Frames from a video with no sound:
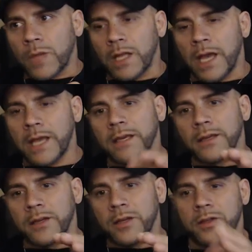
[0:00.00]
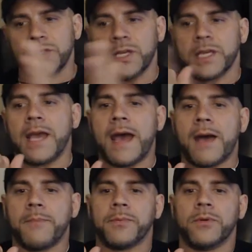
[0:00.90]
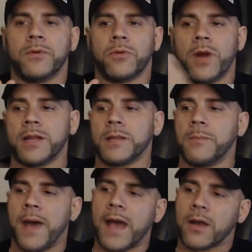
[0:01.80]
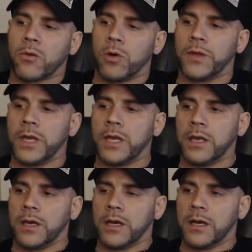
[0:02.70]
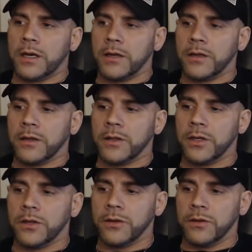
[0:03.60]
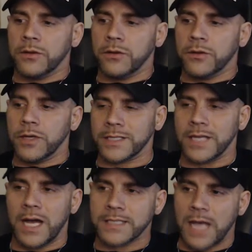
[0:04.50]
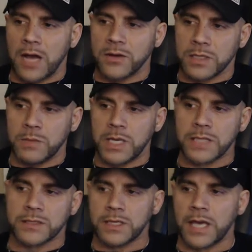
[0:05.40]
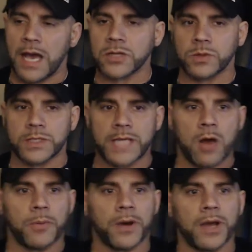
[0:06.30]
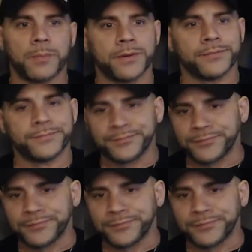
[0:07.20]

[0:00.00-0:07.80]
like there's a gap right at the back where the uh, the exhaust housing meets the actual downpipe, and